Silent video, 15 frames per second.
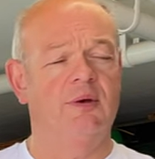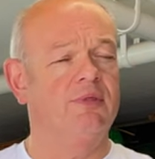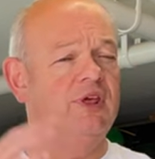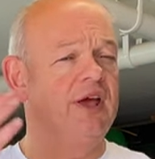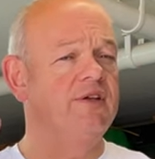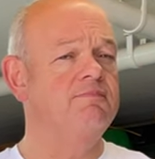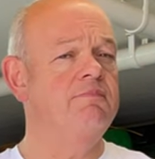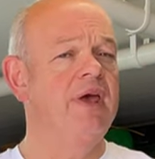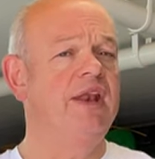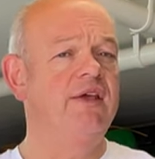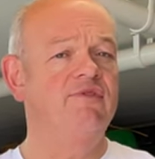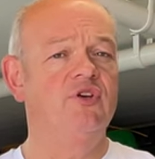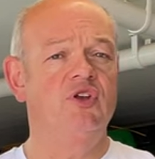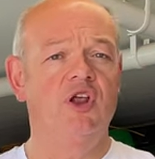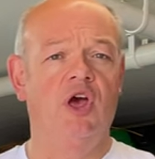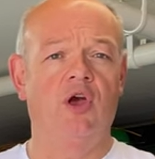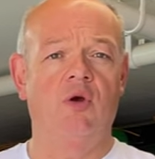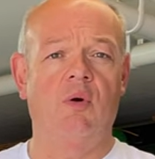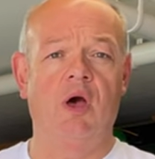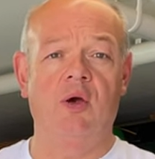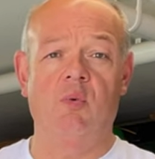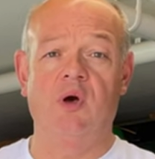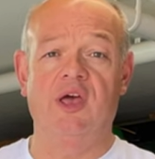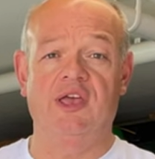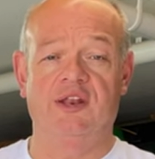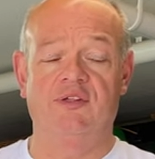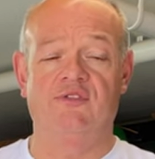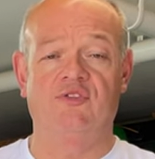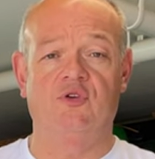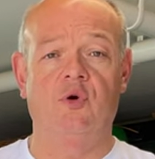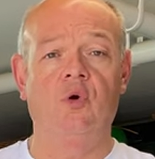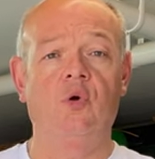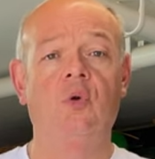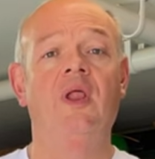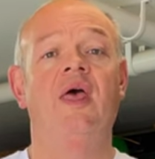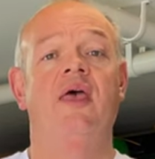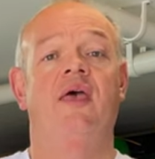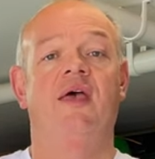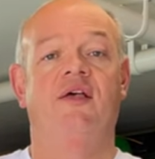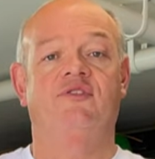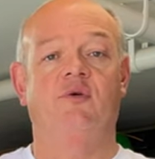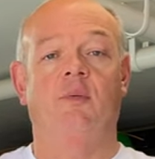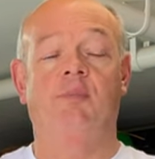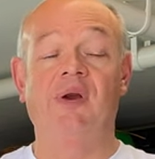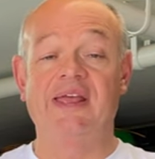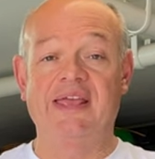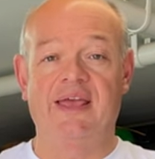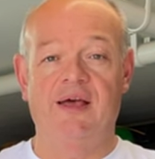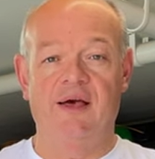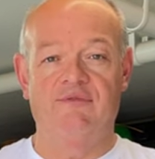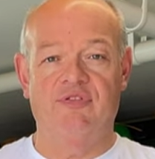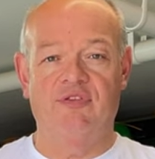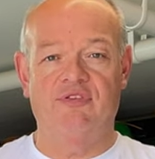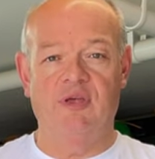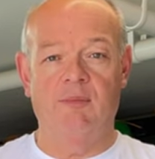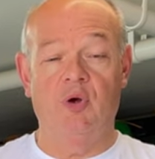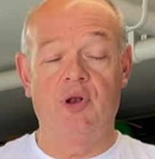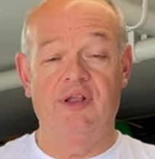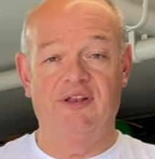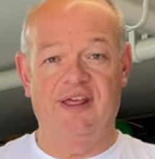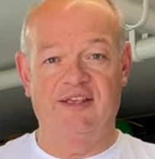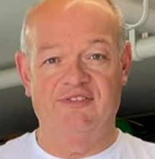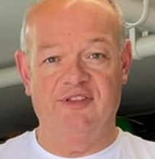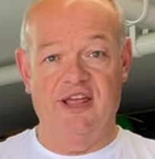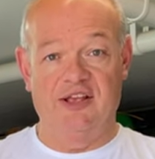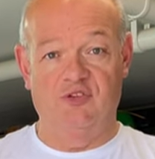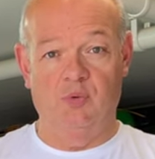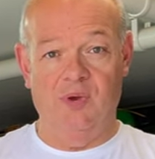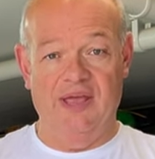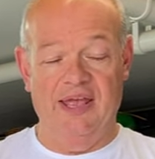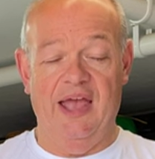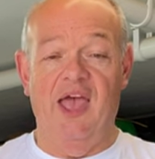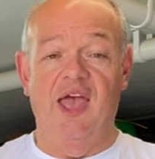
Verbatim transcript: I think, as many of you know, I work in a school, so we're breaking up for the summer holidays next week.